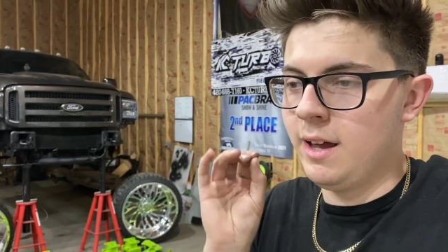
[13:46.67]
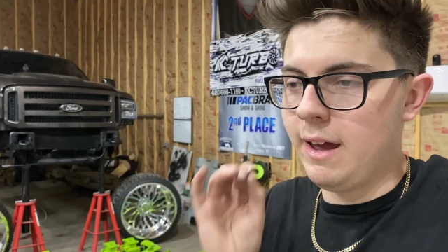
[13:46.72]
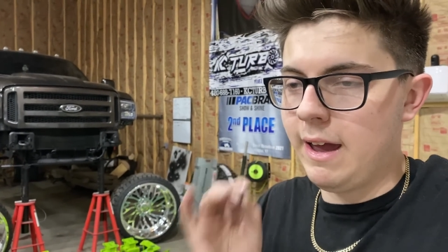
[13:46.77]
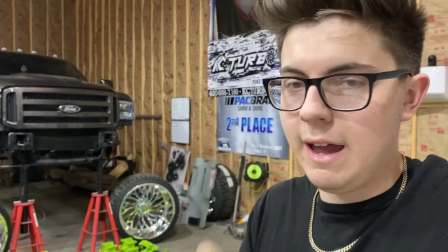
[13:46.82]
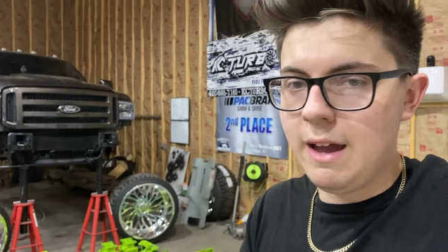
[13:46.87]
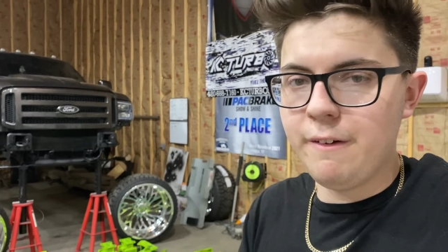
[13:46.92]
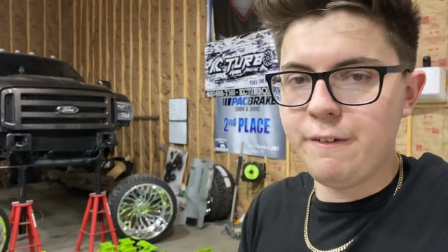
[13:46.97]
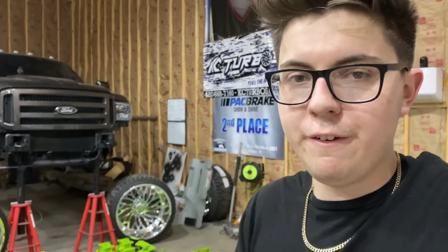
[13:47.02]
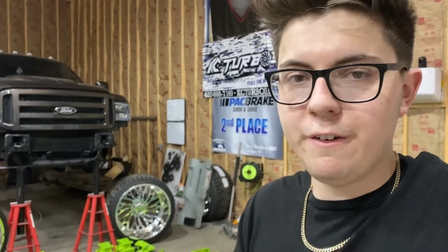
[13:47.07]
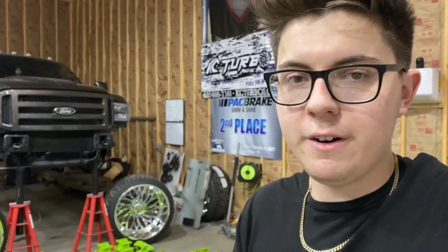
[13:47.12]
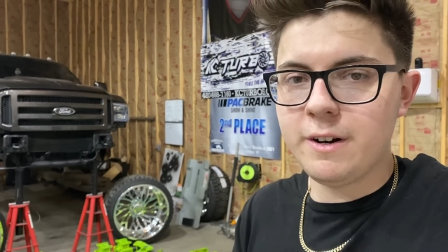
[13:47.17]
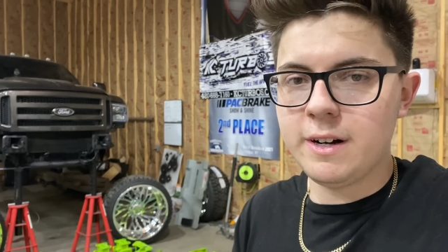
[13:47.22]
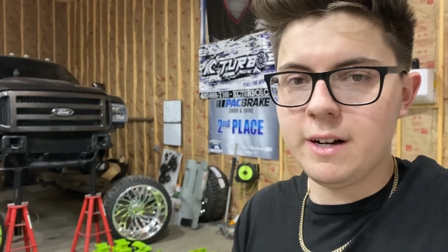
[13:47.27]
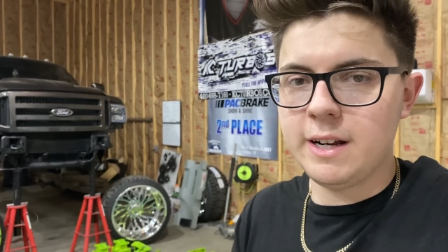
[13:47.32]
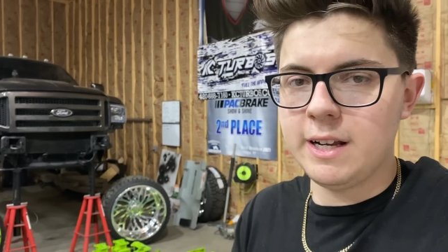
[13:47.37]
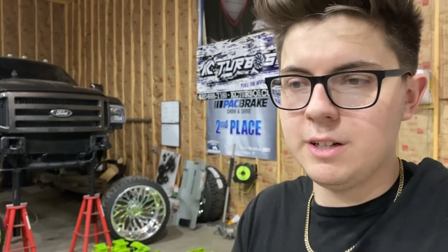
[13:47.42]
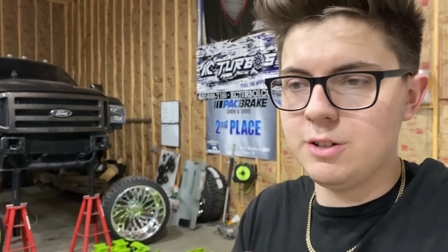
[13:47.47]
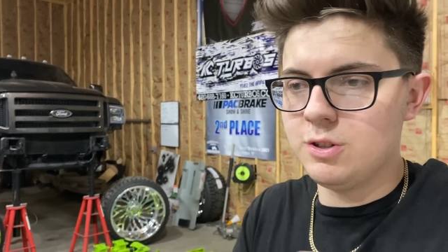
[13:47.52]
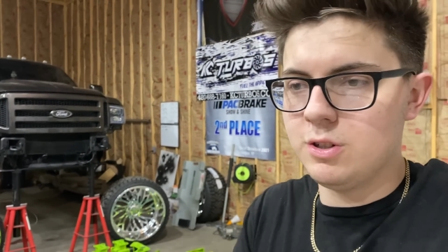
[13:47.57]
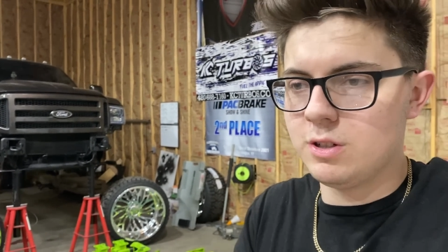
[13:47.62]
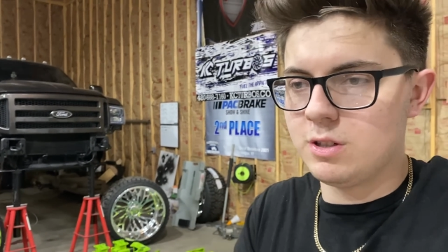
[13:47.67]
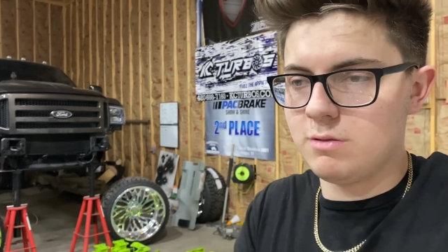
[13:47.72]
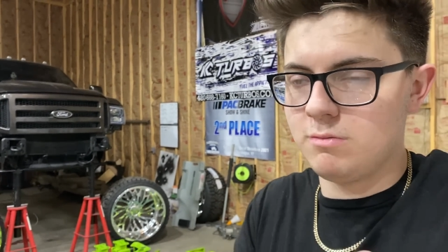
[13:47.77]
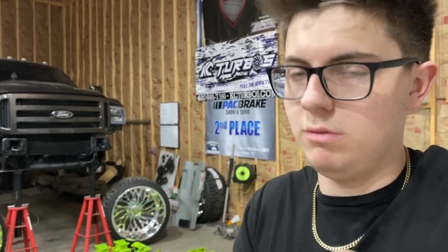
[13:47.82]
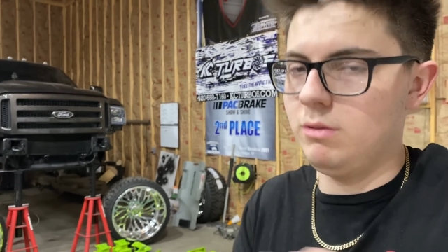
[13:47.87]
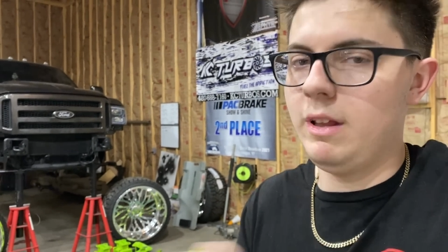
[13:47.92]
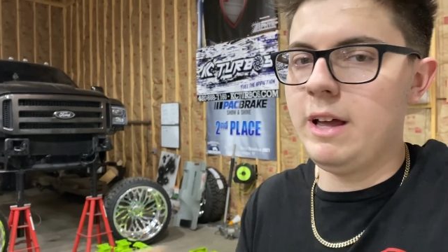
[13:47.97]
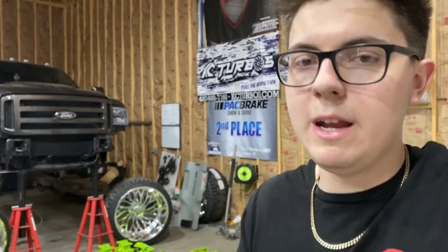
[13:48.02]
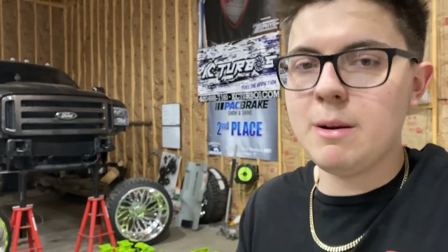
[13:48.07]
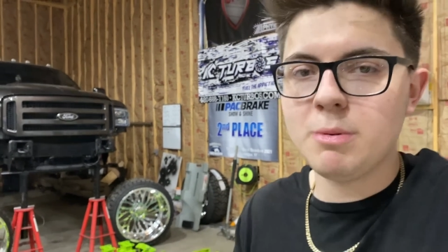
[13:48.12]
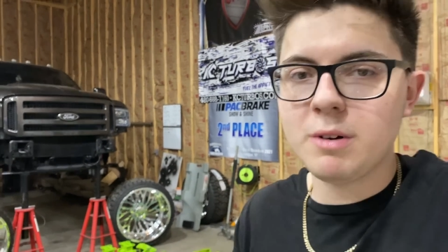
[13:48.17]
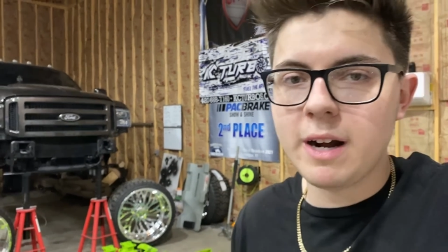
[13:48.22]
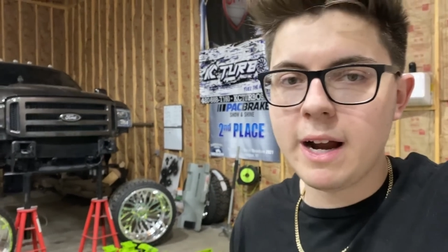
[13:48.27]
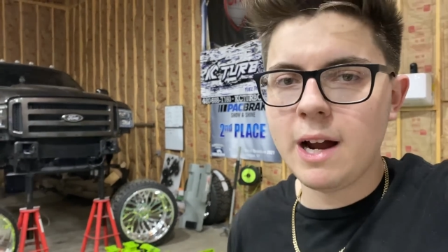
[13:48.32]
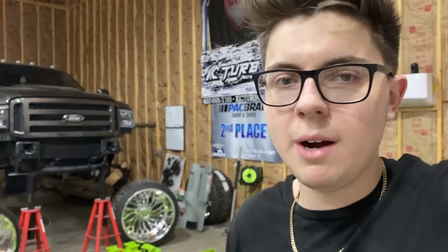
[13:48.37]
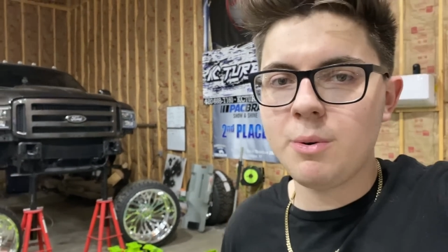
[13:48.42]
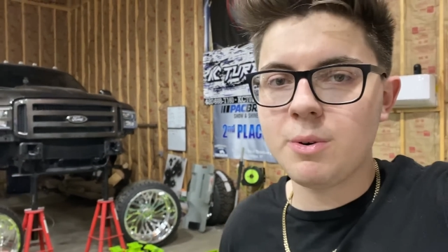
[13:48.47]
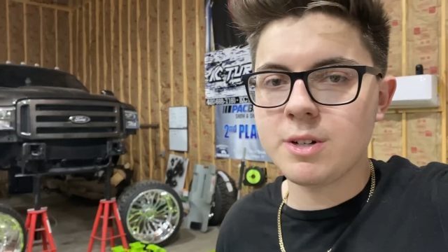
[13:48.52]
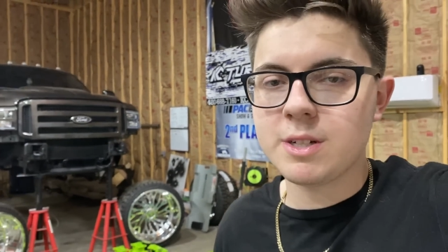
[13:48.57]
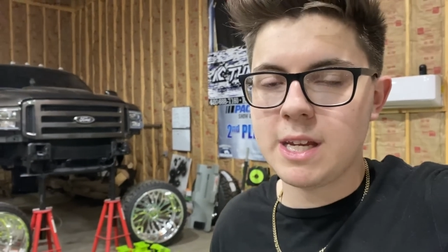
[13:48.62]
effort and just labor
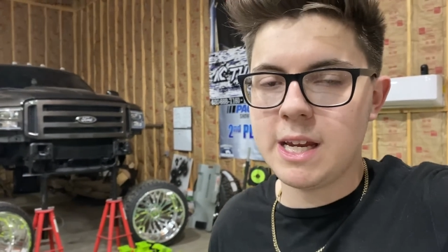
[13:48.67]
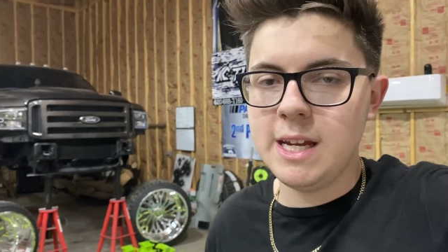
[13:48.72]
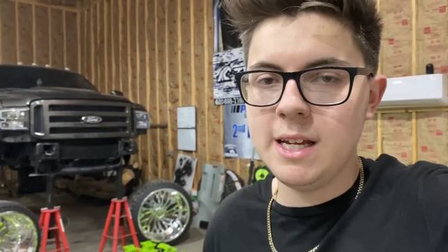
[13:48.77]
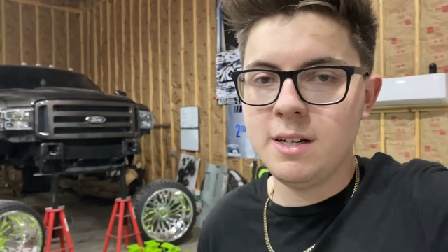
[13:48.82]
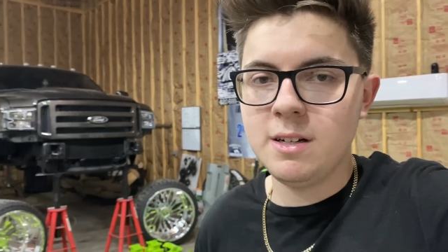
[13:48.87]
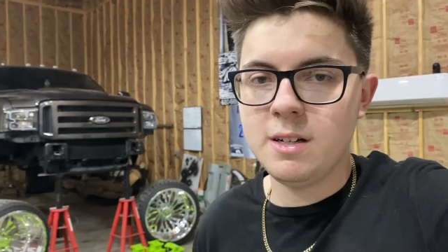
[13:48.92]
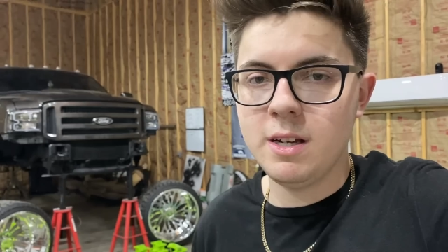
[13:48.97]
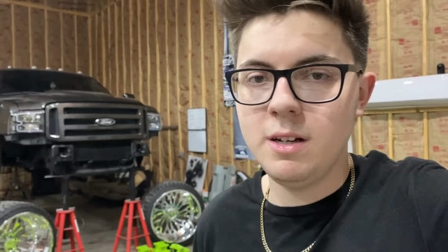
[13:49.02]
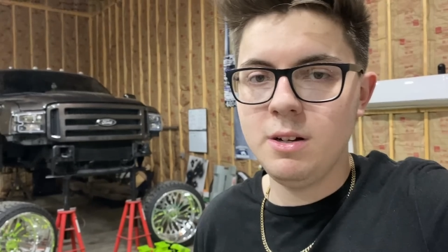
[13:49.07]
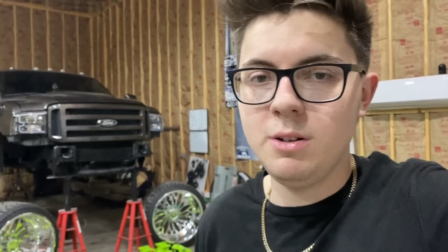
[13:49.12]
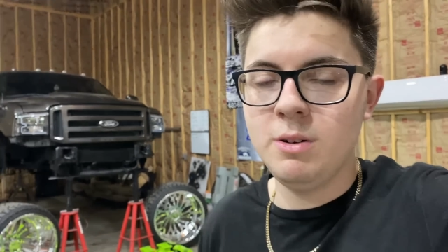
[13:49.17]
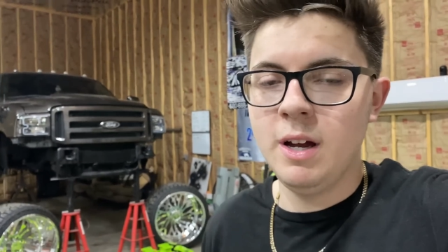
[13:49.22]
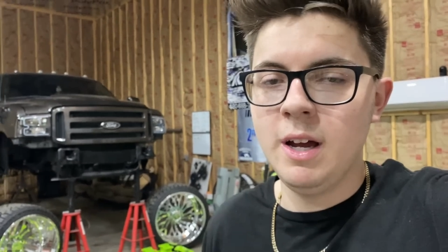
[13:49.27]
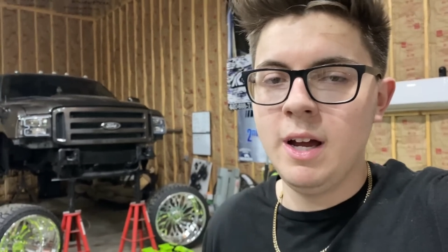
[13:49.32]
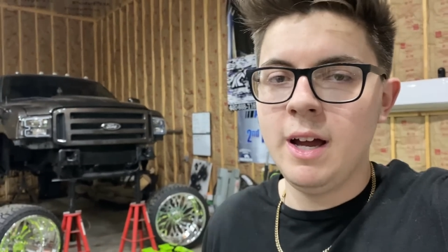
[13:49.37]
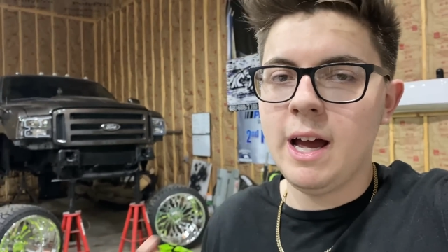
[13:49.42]
hours into.